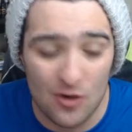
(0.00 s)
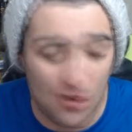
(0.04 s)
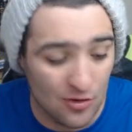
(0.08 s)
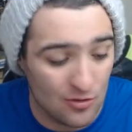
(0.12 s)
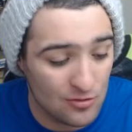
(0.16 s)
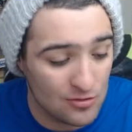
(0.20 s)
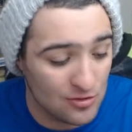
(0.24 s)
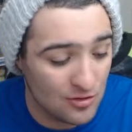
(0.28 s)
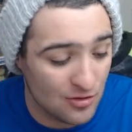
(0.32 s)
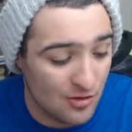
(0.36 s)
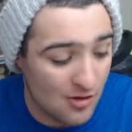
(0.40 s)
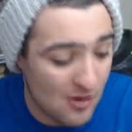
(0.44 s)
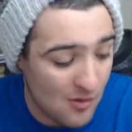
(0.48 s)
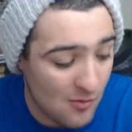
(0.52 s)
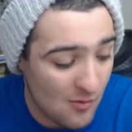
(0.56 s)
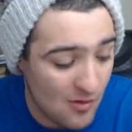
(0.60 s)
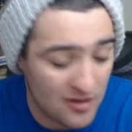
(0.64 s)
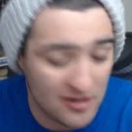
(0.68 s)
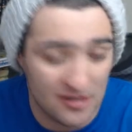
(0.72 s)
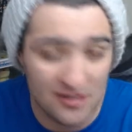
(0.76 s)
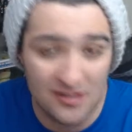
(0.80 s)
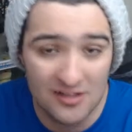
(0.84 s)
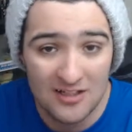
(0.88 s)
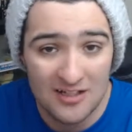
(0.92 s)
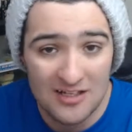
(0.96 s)
code. I
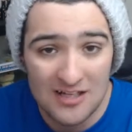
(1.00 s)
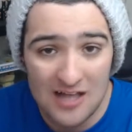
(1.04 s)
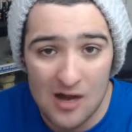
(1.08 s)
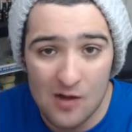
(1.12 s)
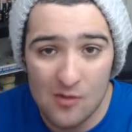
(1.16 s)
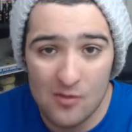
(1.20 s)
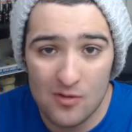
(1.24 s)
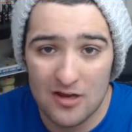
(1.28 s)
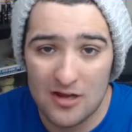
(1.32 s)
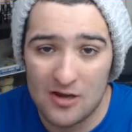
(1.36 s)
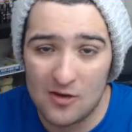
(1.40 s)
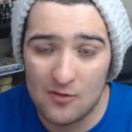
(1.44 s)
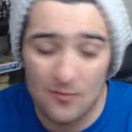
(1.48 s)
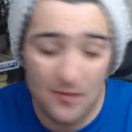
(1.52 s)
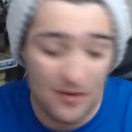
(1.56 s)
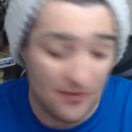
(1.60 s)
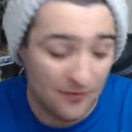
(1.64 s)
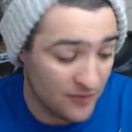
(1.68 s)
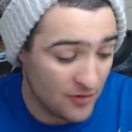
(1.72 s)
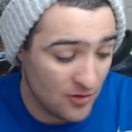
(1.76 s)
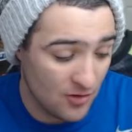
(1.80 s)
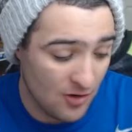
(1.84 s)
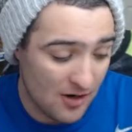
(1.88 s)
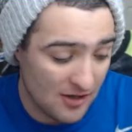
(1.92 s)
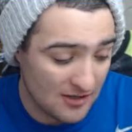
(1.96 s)
wanna help.
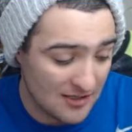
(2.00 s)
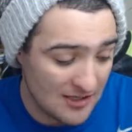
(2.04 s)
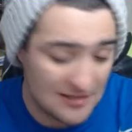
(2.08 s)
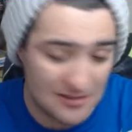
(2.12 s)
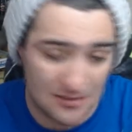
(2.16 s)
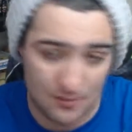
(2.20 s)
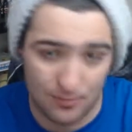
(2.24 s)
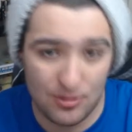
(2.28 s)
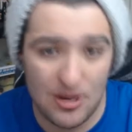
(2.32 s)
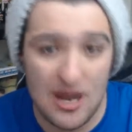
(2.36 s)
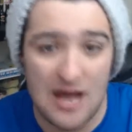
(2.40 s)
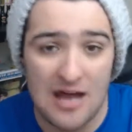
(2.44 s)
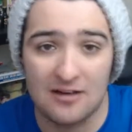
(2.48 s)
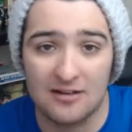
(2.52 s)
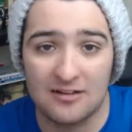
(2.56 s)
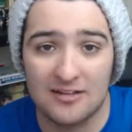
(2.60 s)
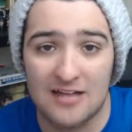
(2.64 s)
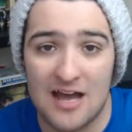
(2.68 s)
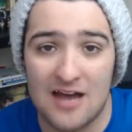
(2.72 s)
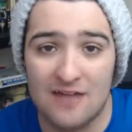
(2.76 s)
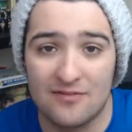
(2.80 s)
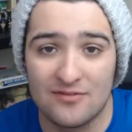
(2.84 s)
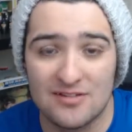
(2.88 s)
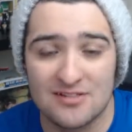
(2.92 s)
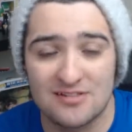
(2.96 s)
If I like the product,
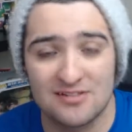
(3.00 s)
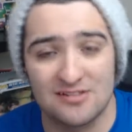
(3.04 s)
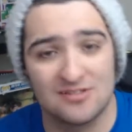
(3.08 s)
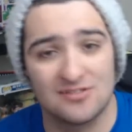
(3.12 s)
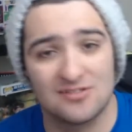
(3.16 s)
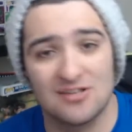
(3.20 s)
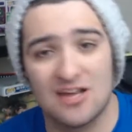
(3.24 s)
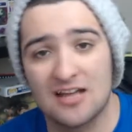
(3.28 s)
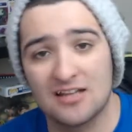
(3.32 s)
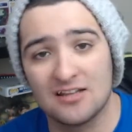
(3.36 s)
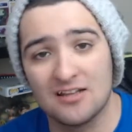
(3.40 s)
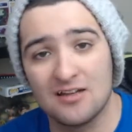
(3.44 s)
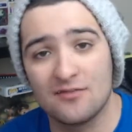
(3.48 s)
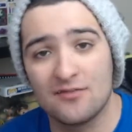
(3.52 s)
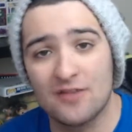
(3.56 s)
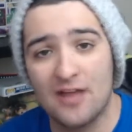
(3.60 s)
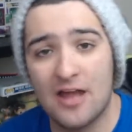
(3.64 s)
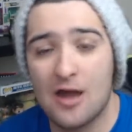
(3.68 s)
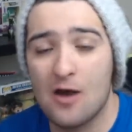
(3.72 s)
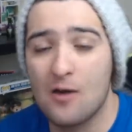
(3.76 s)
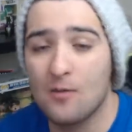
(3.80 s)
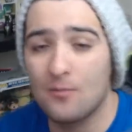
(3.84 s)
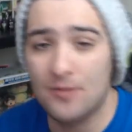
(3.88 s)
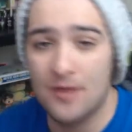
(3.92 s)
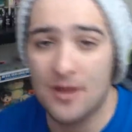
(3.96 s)
obviously, so I'd love to
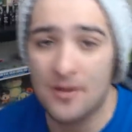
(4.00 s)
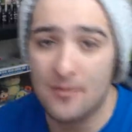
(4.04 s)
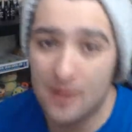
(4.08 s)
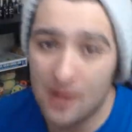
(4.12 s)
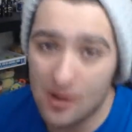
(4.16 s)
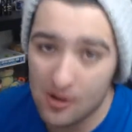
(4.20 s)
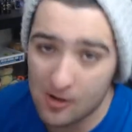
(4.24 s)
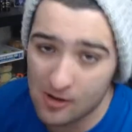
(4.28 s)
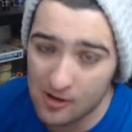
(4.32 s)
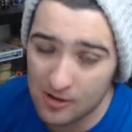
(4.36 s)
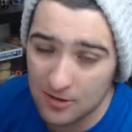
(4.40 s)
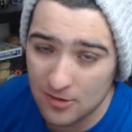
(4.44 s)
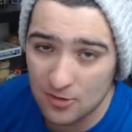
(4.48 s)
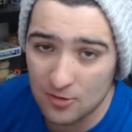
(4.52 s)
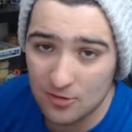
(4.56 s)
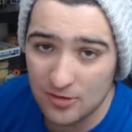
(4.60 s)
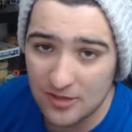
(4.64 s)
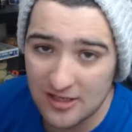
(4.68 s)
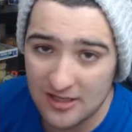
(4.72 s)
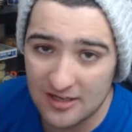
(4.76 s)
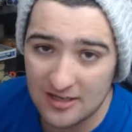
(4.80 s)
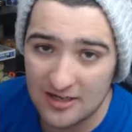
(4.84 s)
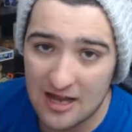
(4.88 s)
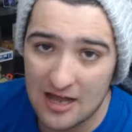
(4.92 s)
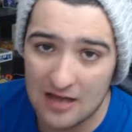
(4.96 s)
help them
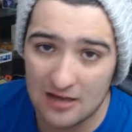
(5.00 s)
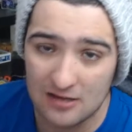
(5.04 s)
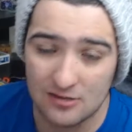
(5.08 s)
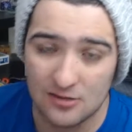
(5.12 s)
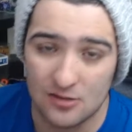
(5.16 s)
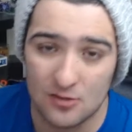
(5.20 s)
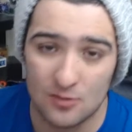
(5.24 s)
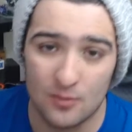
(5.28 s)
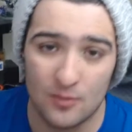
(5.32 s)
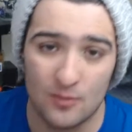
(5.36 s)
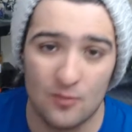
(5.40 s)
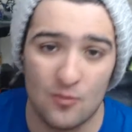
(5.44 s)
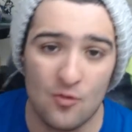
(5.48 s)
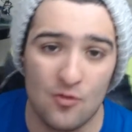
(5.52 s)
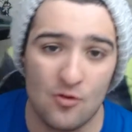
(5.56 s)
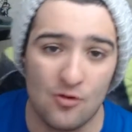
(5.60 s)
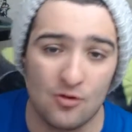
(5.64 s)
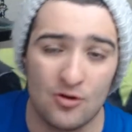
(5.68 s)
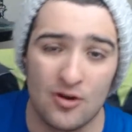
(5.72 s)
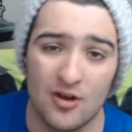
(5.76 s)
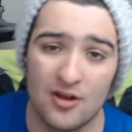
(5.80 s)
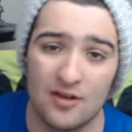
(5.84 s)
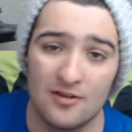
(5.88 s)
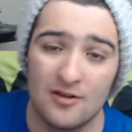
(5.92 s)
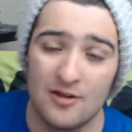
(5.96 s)
get it out a little bit
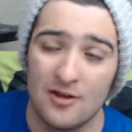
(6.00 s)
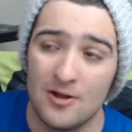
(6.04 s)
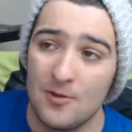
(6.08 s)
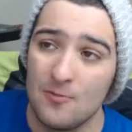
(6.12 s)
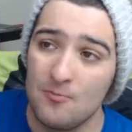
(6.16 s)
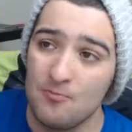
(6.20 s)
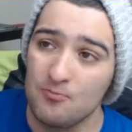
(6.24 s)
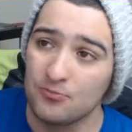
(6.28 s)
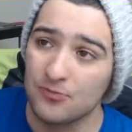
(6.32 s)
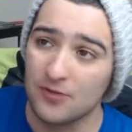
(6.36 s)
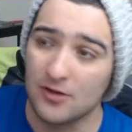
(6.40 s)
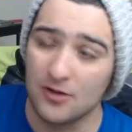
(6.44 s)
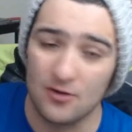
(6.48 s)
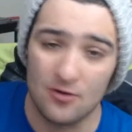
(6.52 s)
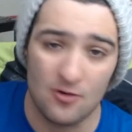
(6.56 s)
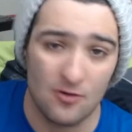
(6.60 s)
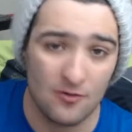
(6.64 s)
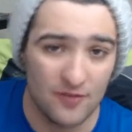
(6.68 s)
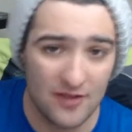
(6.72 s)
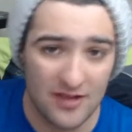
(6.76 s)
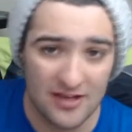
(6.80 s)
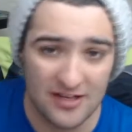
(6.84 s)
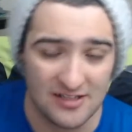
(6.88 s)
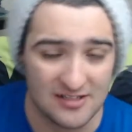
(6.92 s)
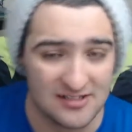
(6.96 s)
more. And
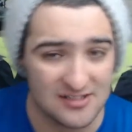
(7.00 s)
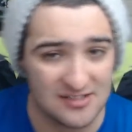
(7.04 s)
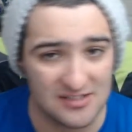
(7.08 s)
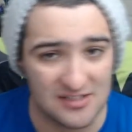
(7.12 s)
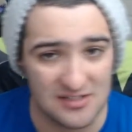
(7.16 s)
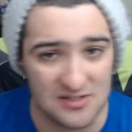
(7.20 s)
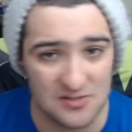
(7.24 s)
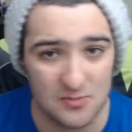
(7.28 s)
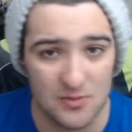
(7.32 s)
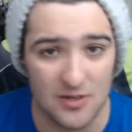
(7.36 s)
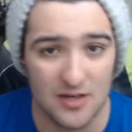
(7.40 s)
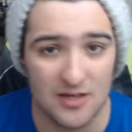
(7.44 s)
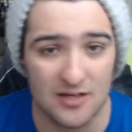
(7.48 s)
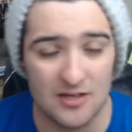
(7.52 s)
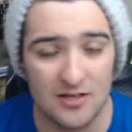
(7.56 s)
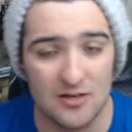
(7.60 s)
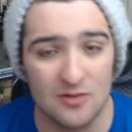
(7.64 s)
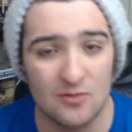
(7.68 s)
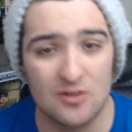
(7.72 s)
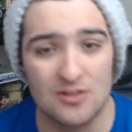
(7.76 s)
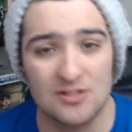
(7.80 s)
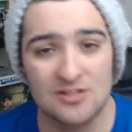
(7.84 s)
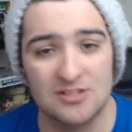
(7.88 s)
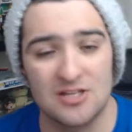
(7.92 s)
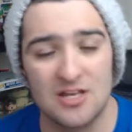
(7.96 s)
if they can assist me in any
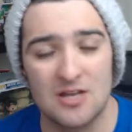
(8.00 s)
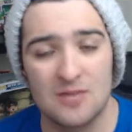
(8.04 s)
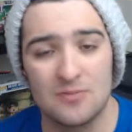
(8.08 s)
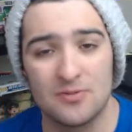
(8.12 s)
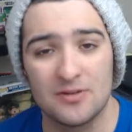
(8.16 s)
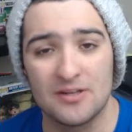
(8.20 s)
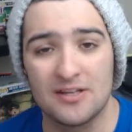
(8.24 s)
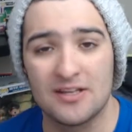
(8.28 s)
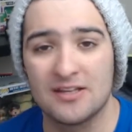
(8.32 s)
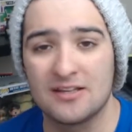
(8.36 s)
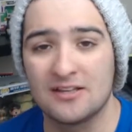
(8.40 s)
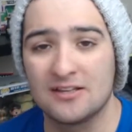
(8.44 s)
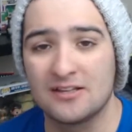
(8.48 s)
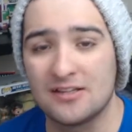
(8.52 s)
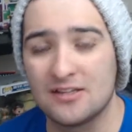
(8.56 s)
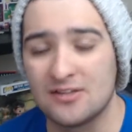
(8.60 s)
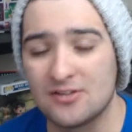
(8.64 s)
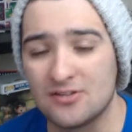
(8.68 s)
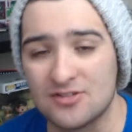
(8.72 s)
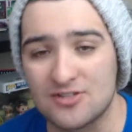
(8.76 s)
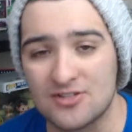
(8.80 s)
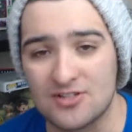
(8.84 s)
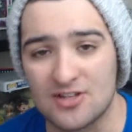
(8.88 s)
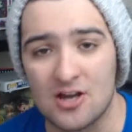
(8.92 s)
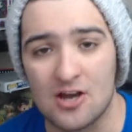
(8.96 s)
way, shape, in getting
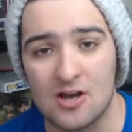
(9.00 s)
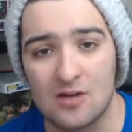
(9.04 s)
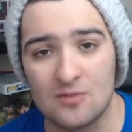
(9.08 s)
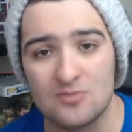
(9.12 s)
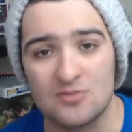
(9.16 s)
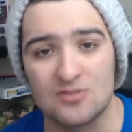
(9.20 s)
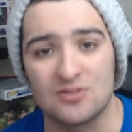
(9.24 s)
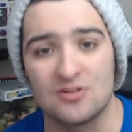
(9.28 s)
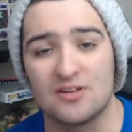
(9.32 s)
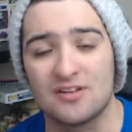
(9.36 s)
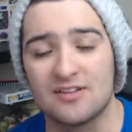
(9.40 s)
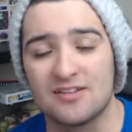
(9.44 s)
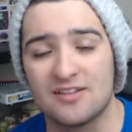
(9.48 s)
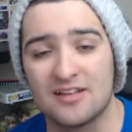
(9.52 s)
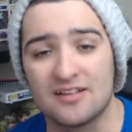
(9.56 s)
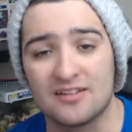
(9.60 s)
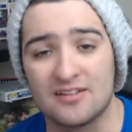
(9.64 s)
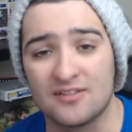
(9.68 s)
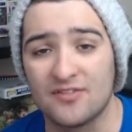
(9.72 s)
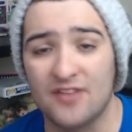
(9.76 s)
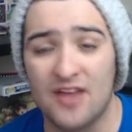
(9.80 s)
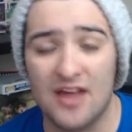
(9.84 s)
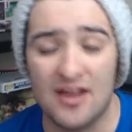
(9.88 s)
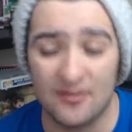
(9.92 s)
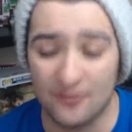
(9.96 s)
either subs or anything
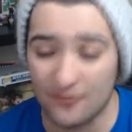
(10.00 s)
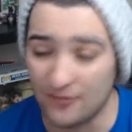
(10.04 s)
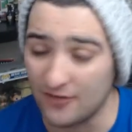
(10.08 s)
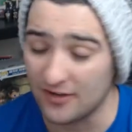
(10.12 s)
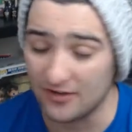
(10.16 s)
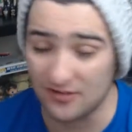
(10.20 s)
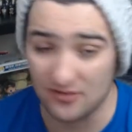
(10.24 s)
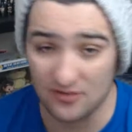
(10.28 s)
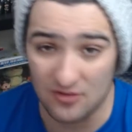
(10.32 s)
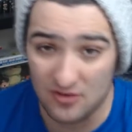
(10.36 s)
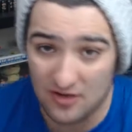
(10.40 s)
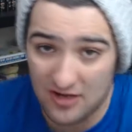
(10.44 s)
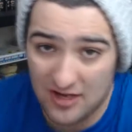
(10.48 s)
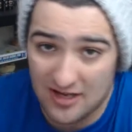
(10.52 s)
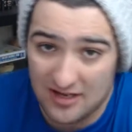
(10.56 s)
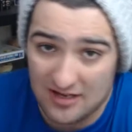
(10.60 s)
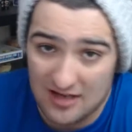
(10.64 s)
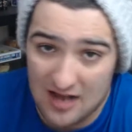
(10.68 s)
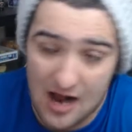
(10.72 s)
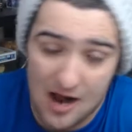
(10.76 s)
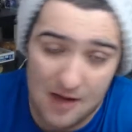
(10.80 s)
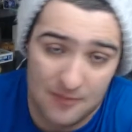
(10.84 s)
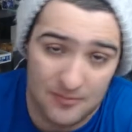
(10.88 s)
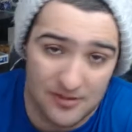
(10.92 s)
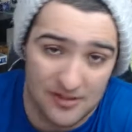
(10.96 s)
of that effect,
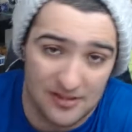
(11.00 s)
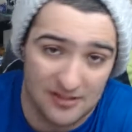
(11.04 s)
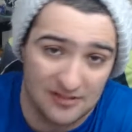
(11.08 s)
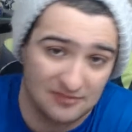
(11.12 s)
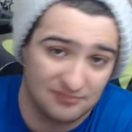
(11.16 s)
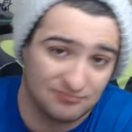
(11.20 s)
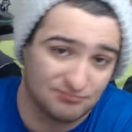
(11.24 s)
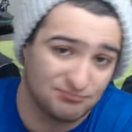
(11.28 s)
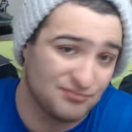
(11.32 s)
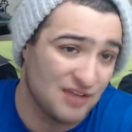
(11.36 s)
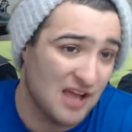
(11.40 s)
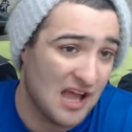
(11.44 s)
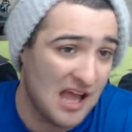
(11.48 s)
hey, I mean,